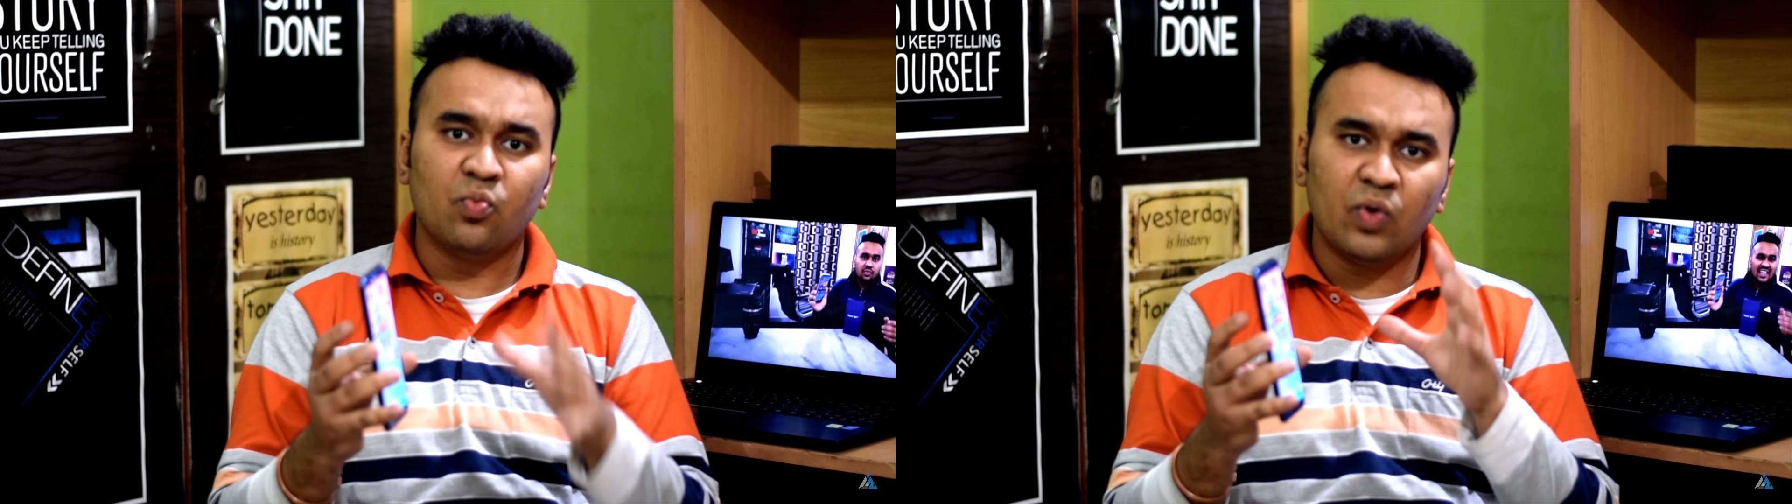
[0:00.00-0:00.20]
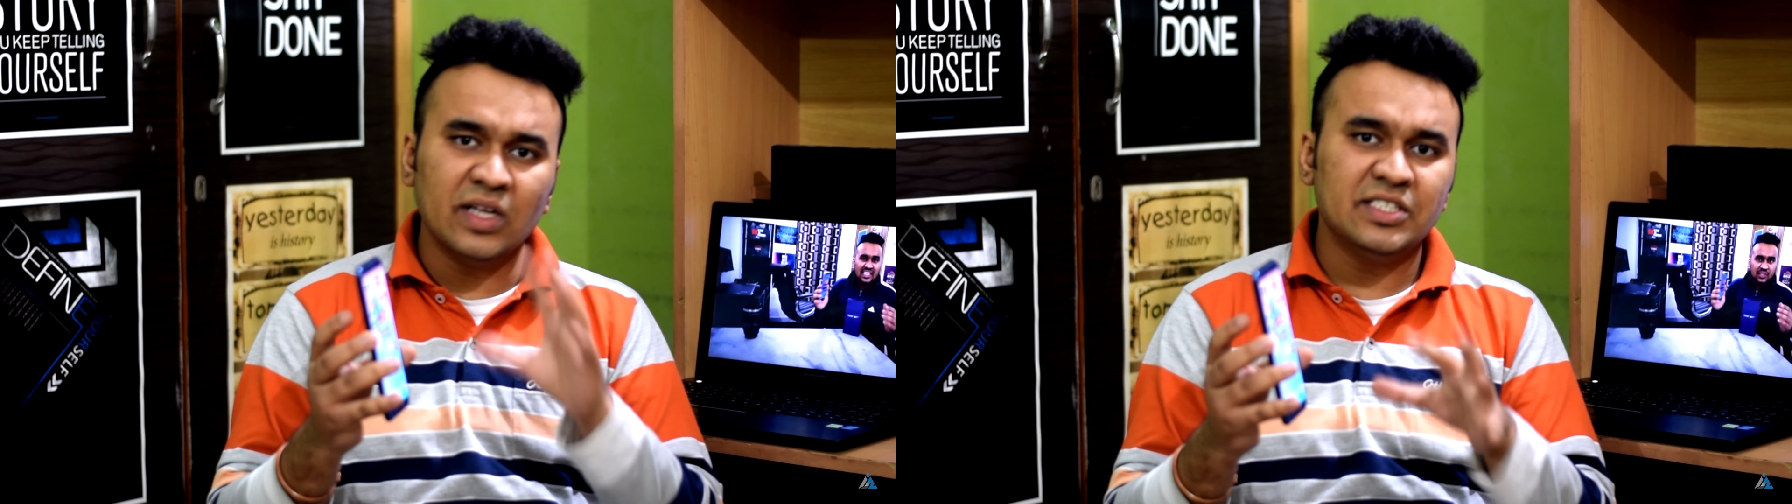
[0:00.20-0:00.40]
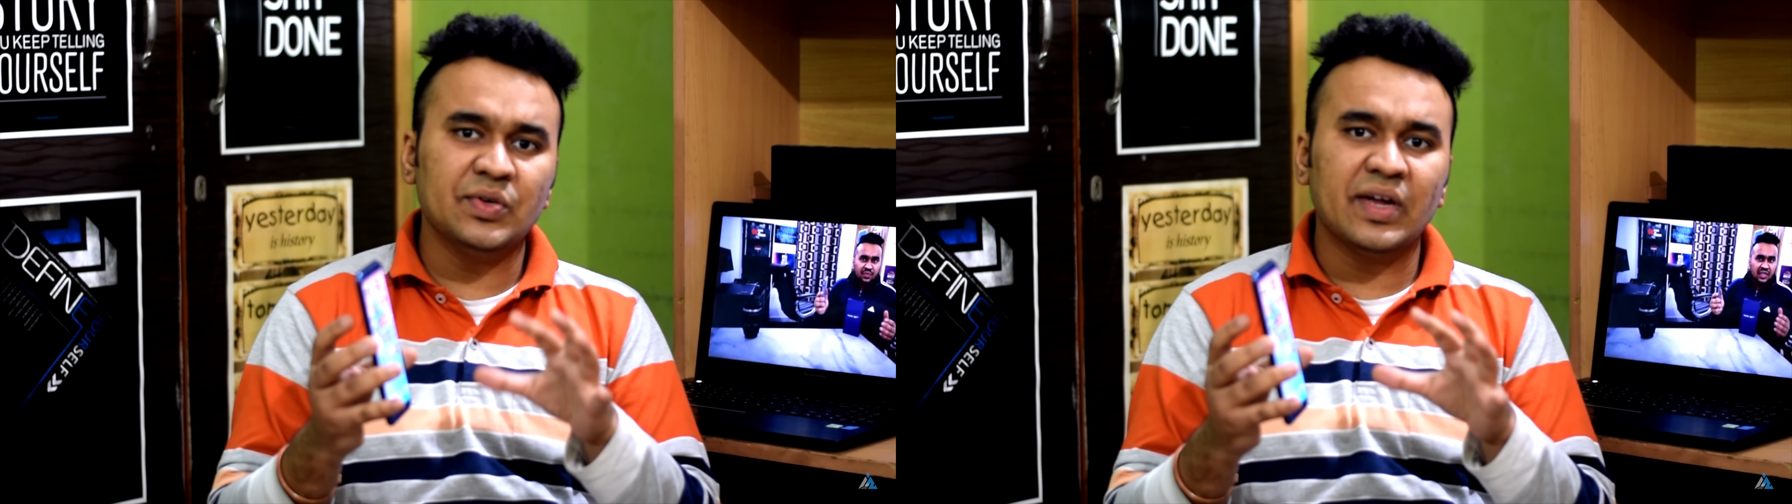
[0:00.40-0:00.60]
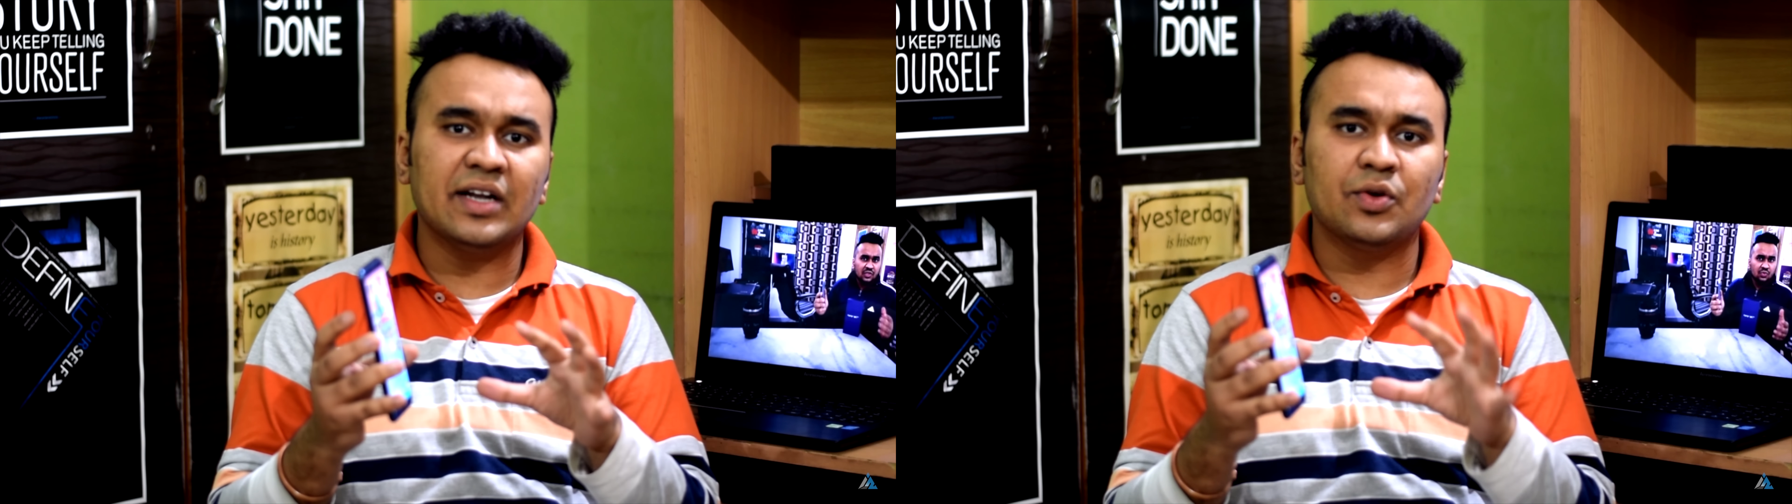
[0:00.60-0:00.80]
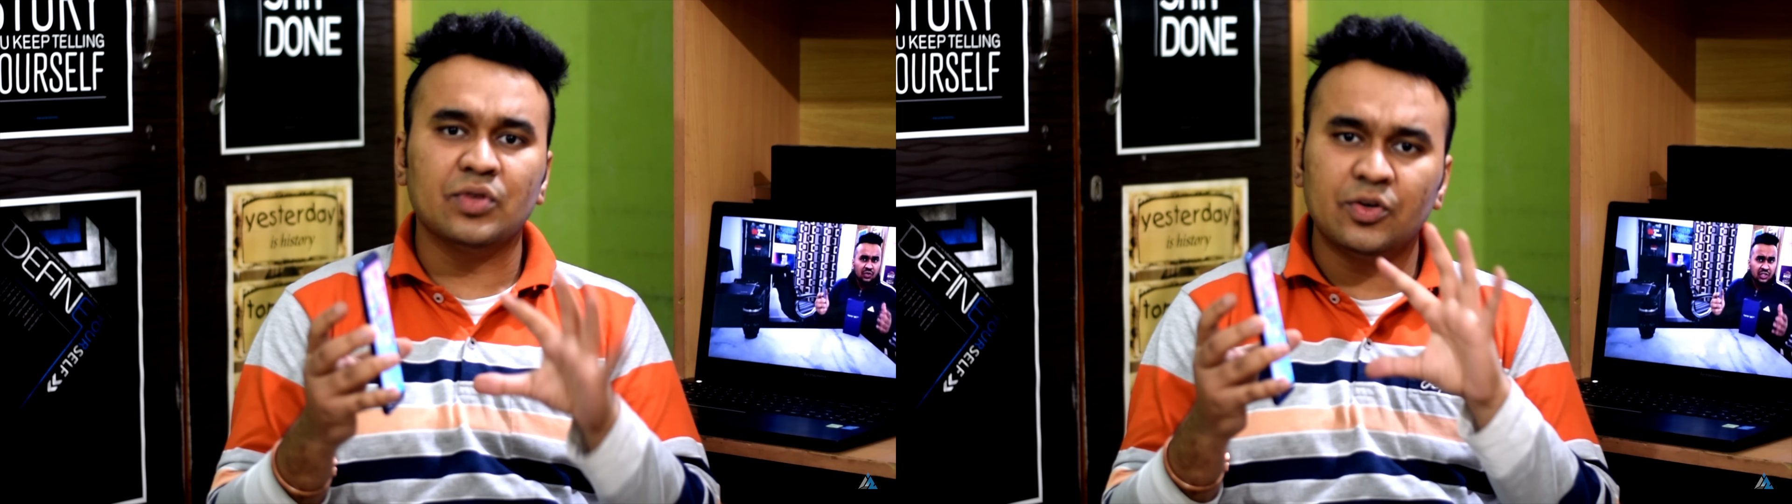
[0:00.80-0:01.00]
once you
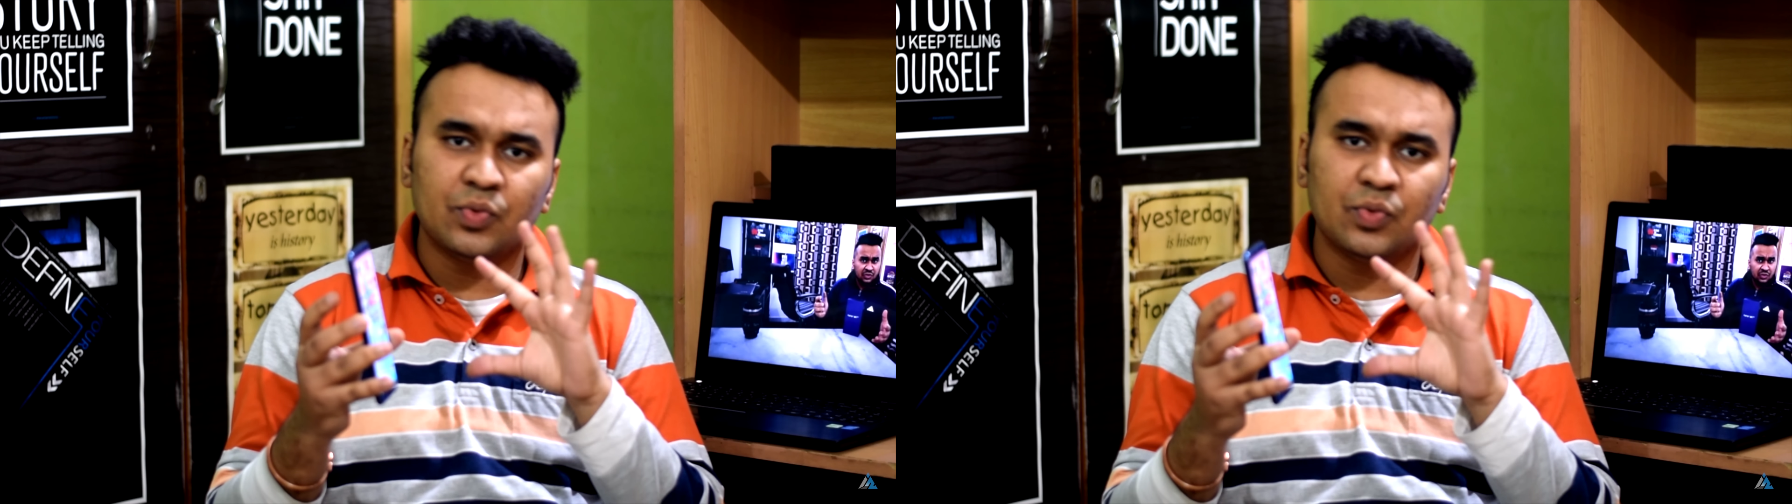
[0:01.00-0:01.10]
get to the